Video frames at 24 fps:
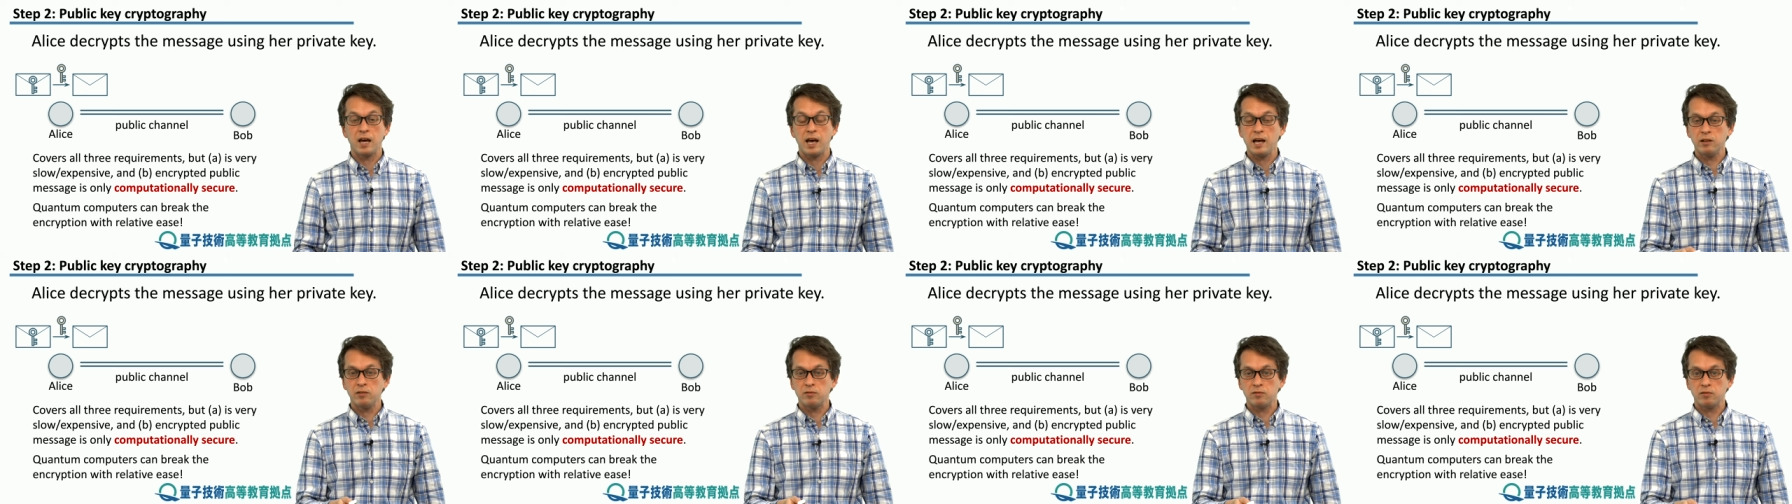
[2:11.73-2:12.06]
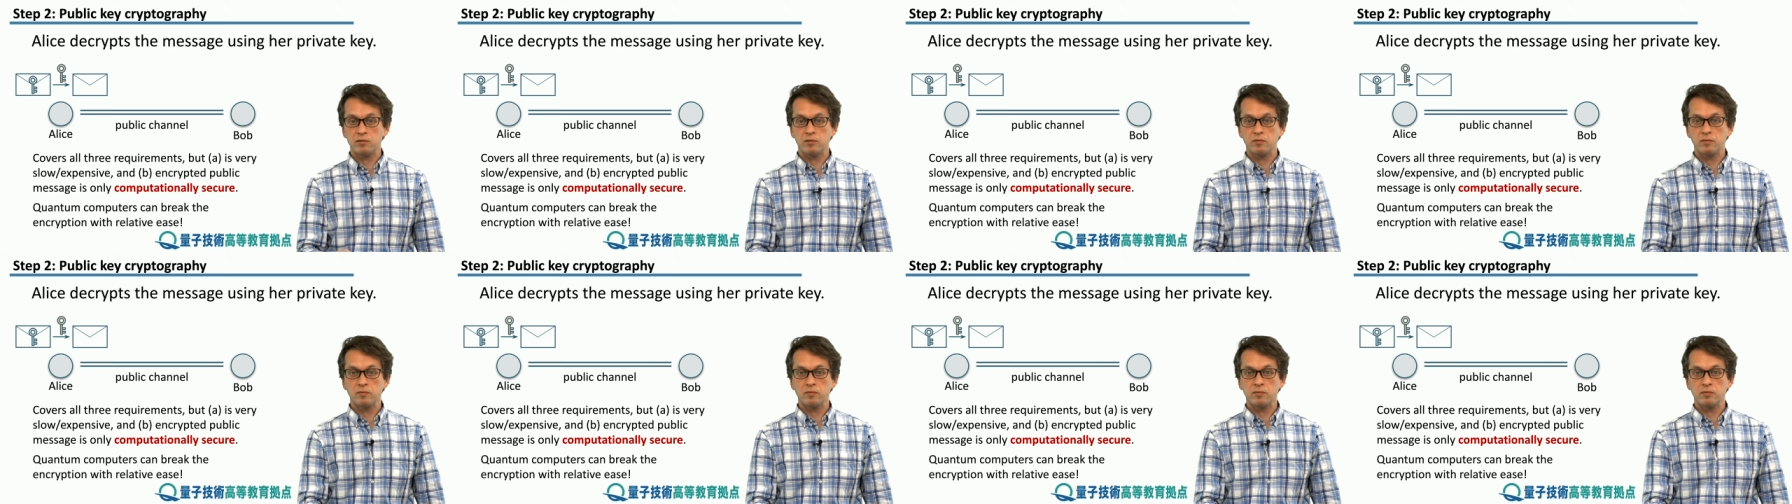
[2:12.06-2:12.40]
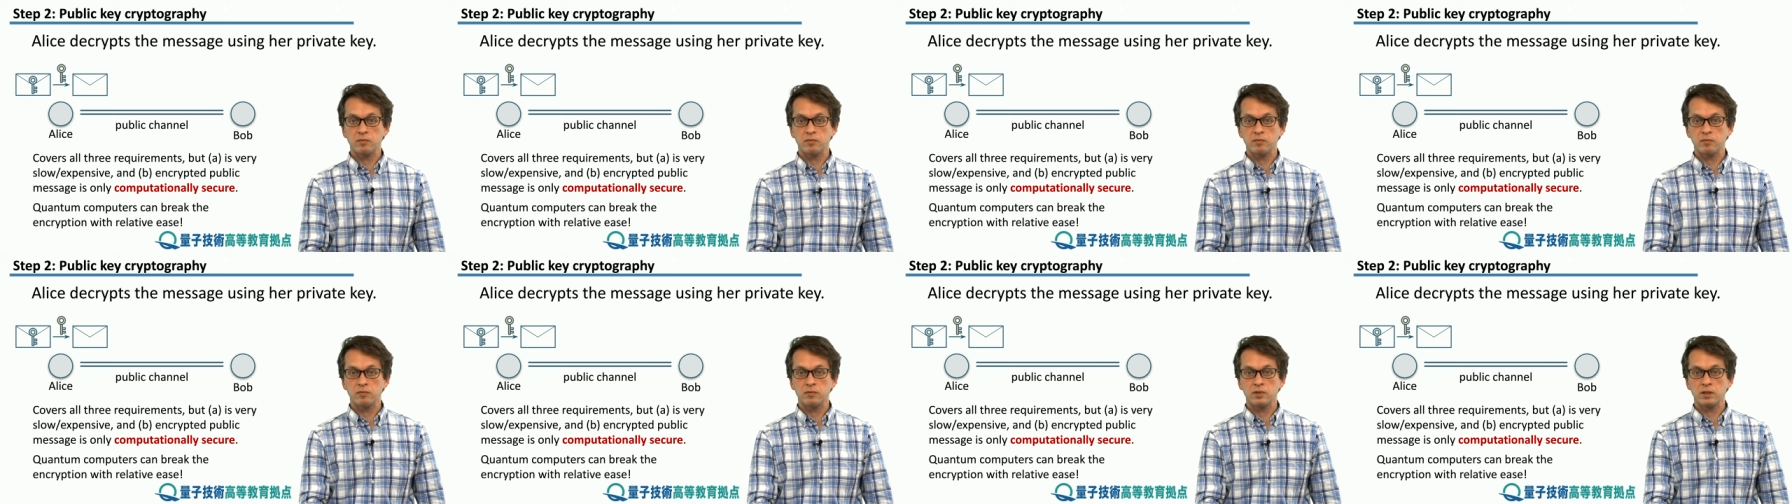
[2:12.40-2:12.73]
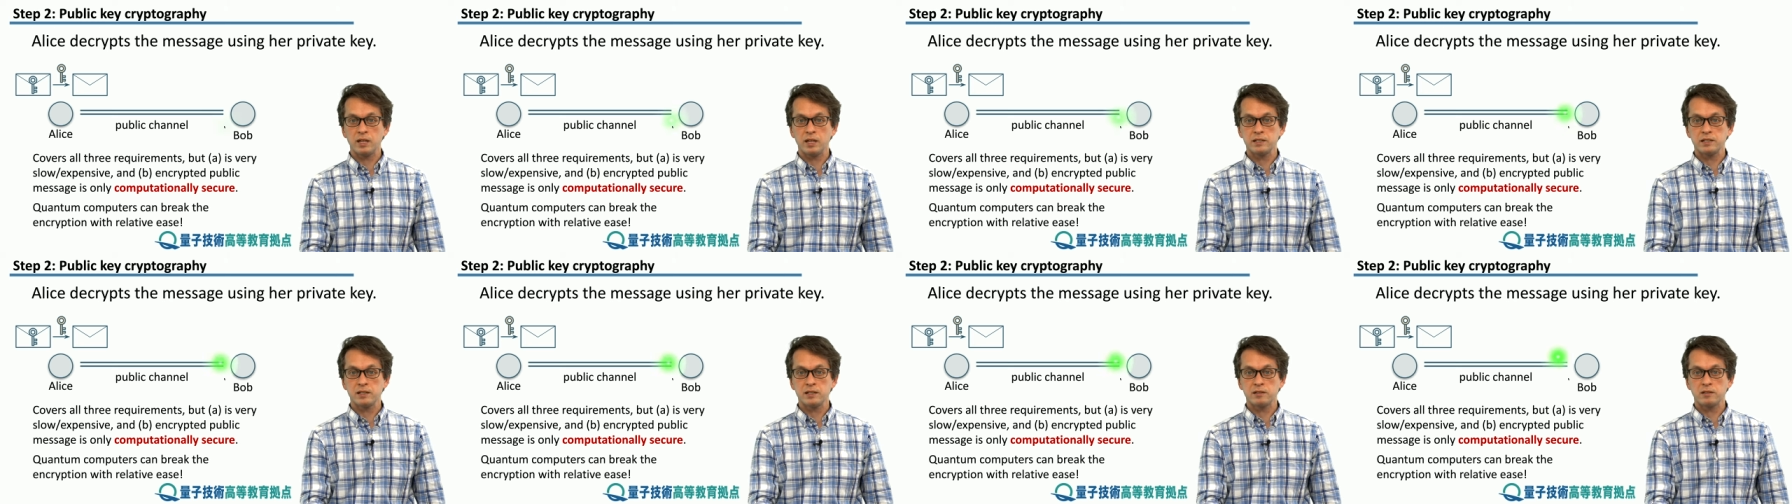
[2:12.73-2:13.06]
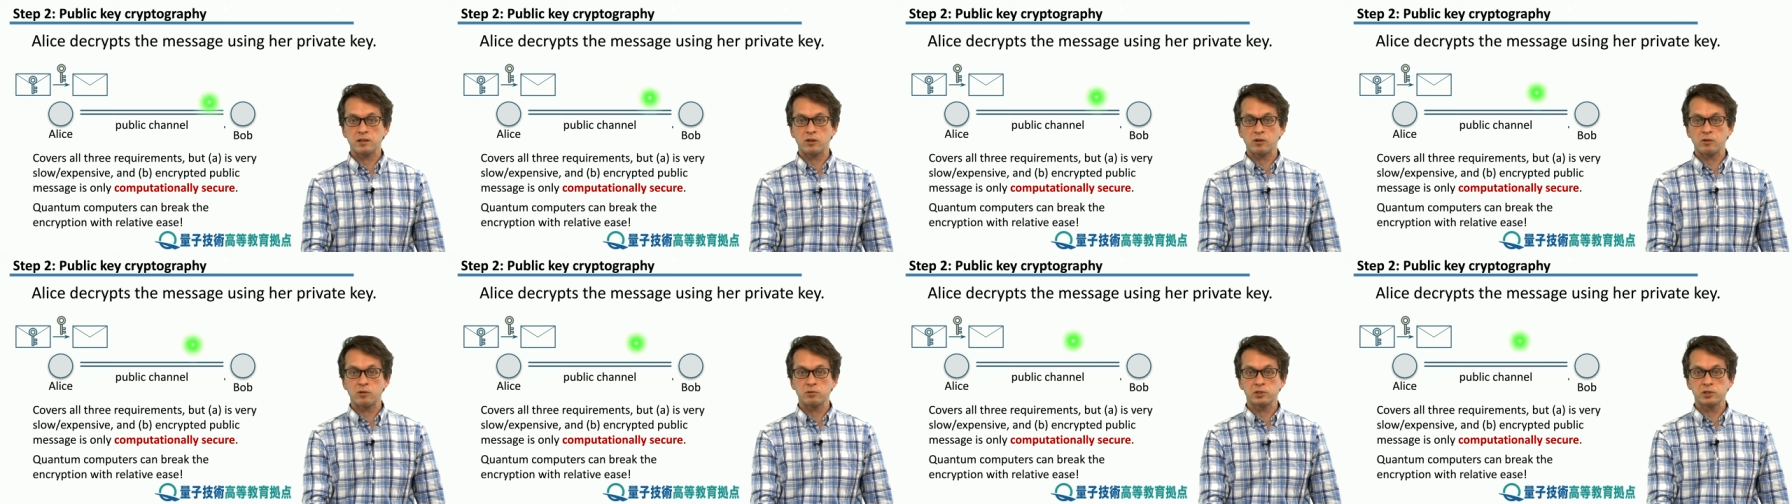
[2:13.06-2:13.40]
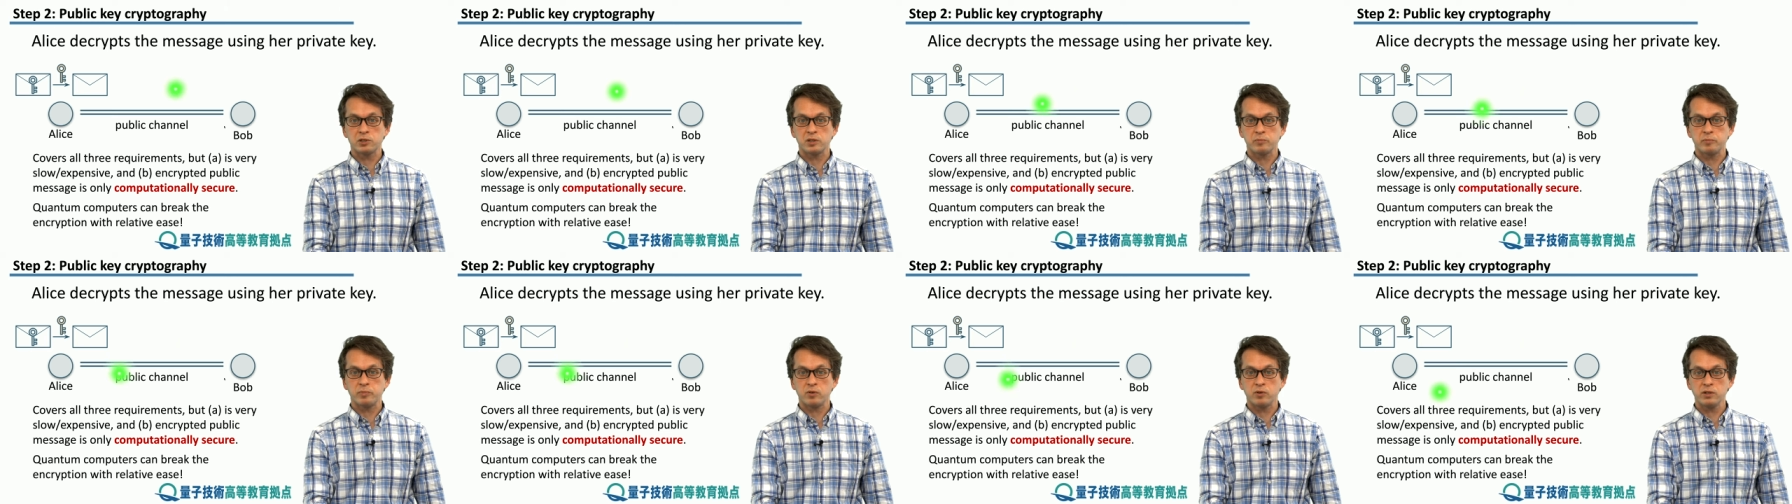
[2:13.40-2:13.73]
and this is the
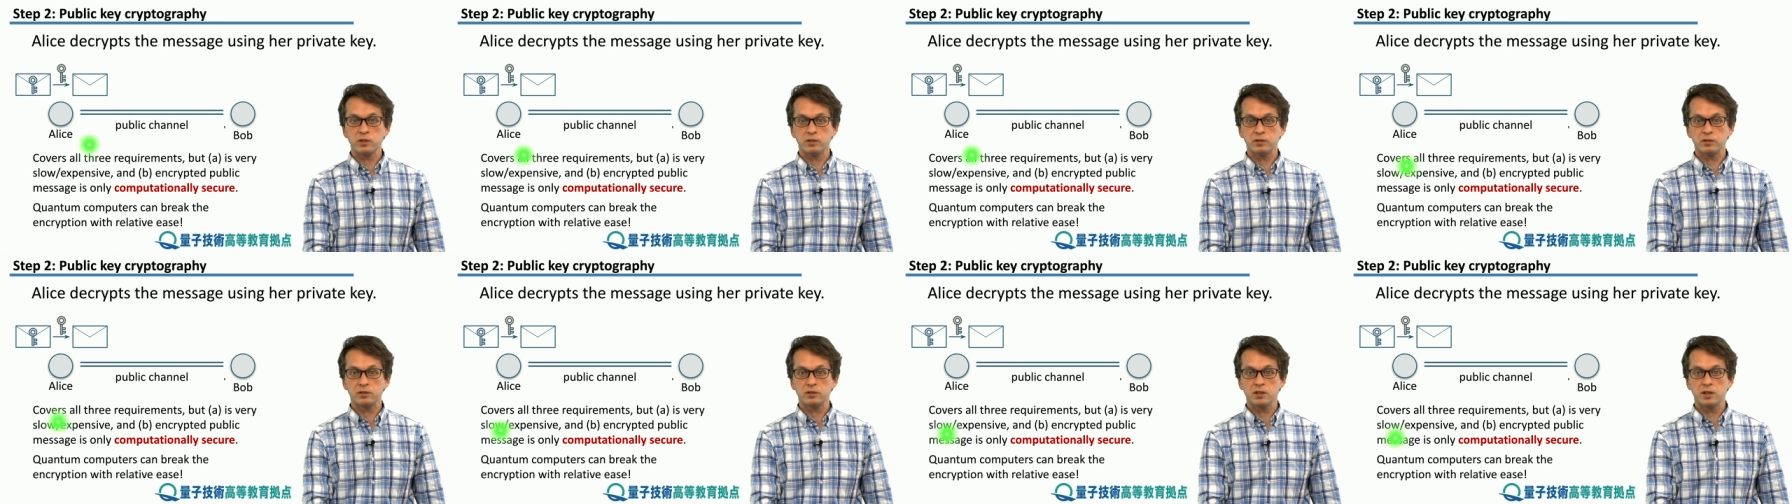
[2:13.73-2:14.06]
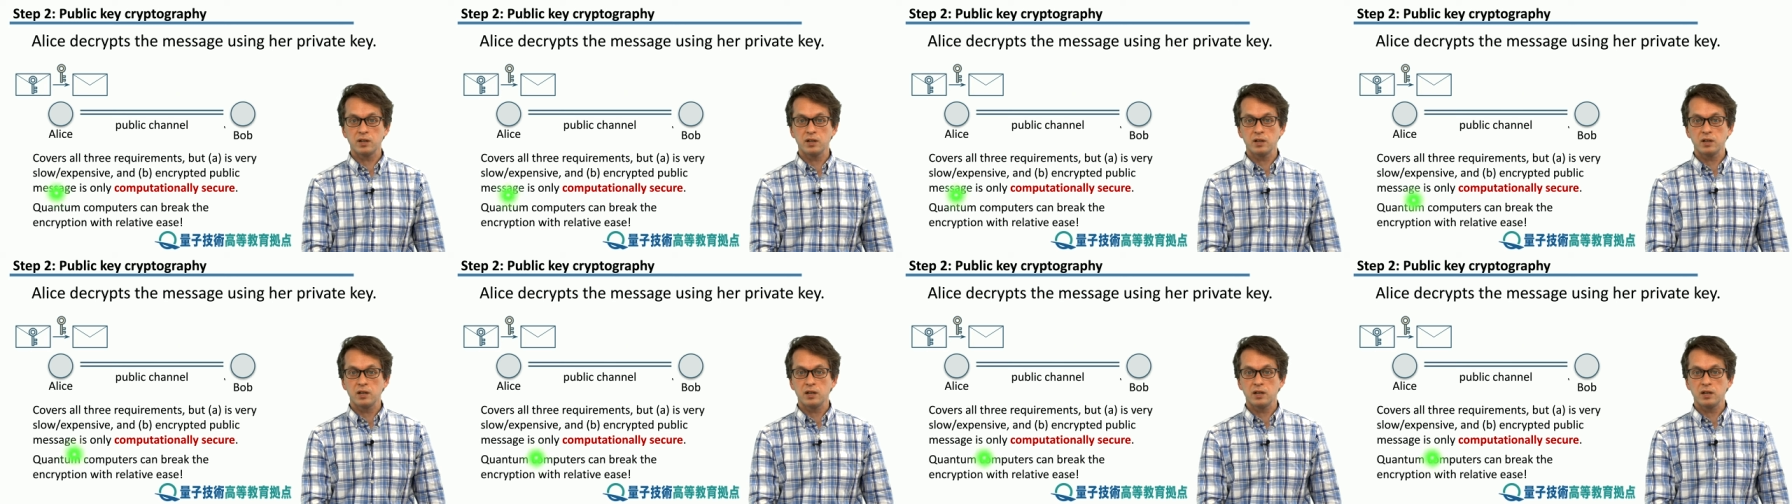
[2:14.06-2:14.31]
crucial point,